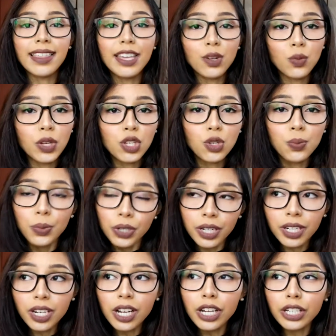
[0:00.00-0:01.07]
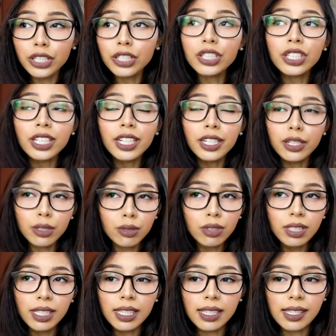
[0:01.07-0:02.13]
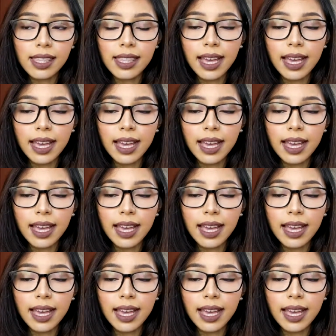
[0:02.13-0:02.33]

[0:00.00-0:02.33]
And then when you put it on, you're gonna notice